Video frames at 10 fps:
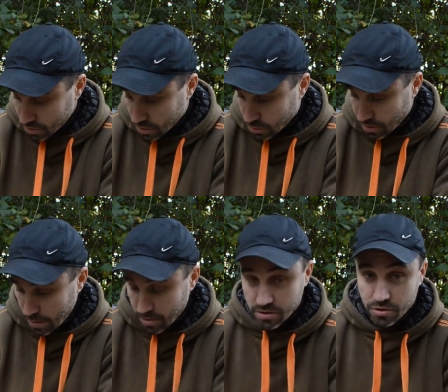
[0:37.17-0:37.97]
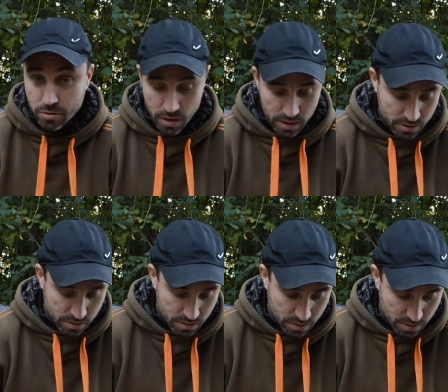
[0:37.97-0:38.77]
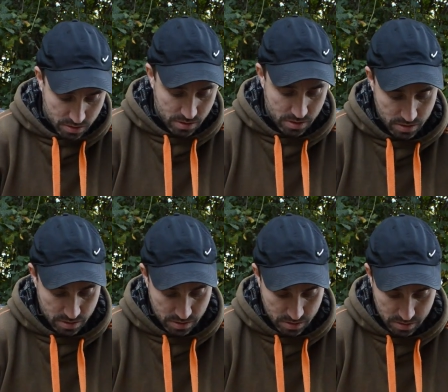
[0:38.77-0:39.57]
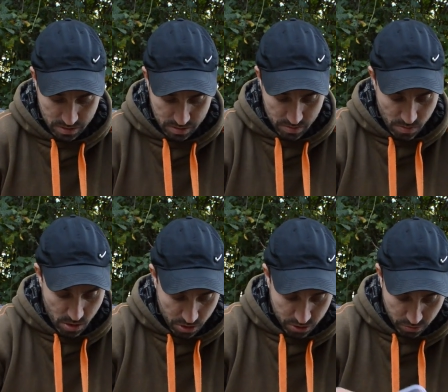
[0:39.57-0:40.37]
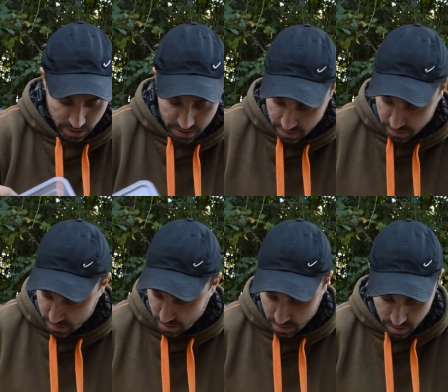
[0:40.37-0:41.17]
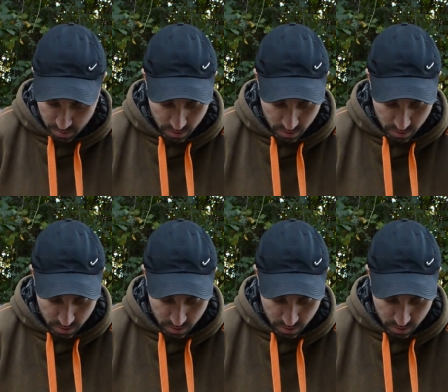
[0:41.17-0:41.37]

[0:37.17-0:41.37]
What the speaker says: to enable you to do that, Mark has created a